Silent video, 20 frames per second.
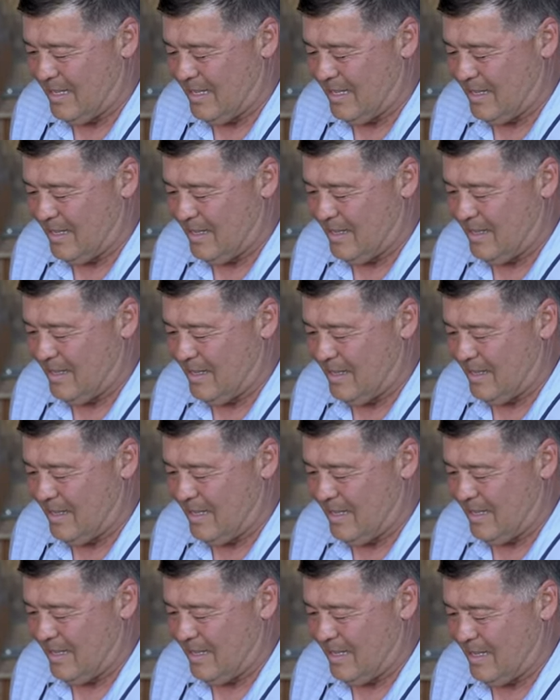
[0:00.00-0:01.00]

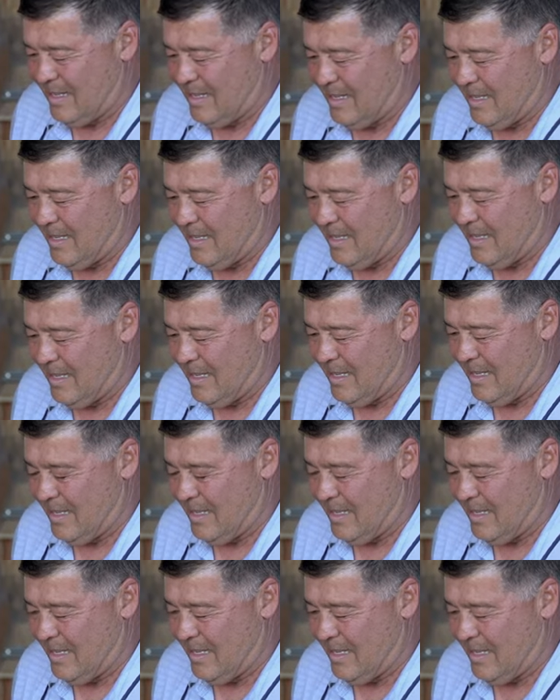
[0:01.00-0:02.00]

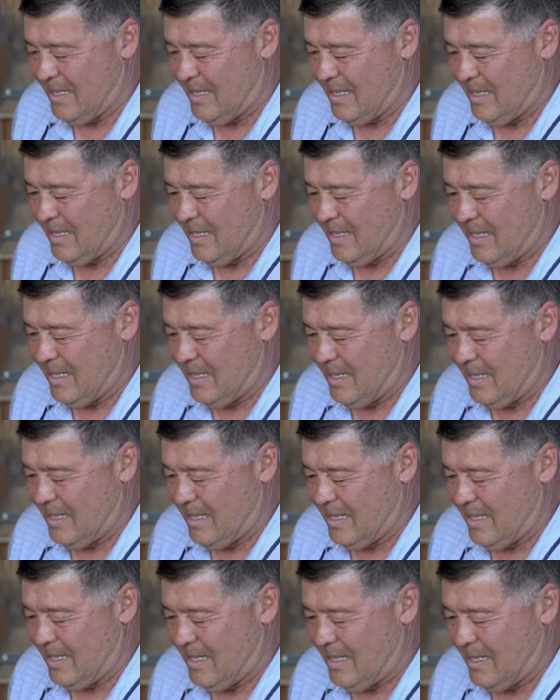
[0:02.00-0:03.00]

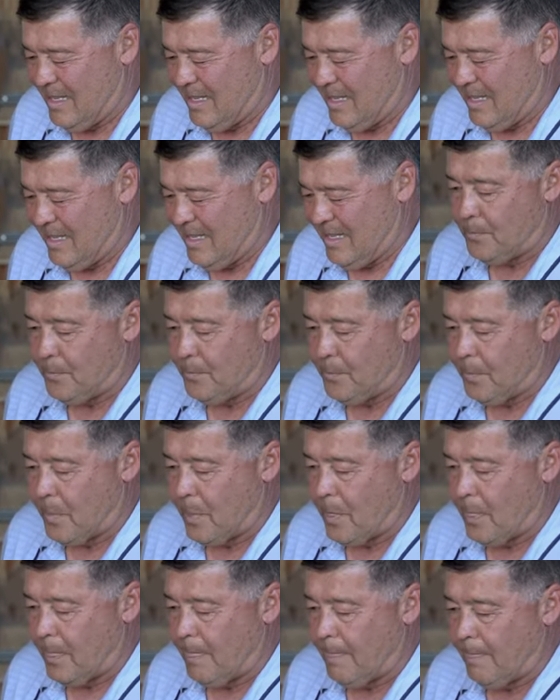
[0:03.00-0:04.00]

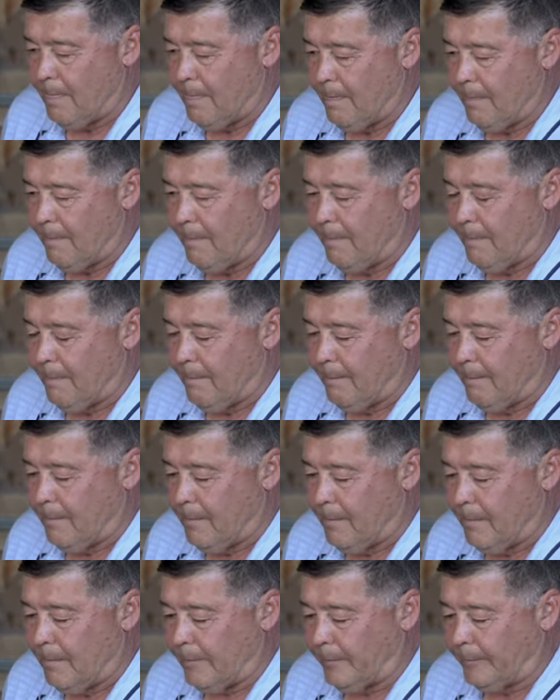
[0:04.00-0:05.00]

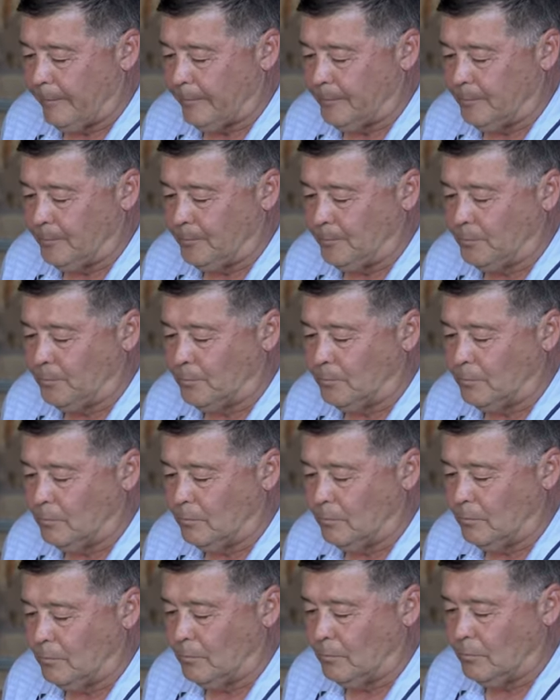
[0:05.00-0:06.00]

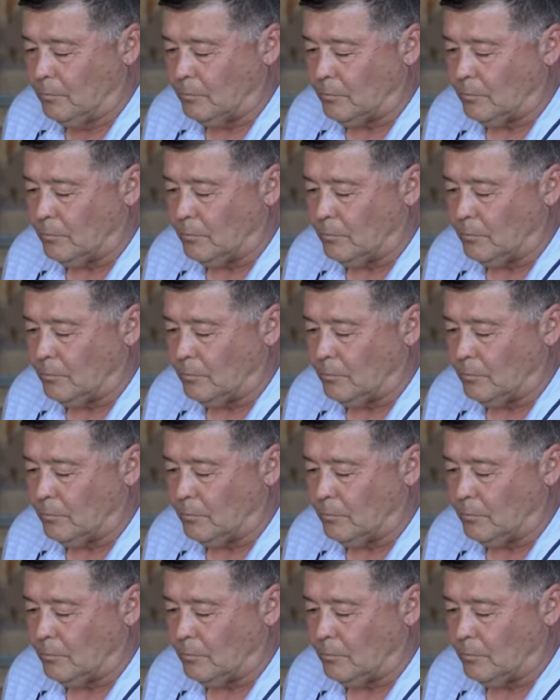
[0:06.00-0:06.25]
This person isn't speaking.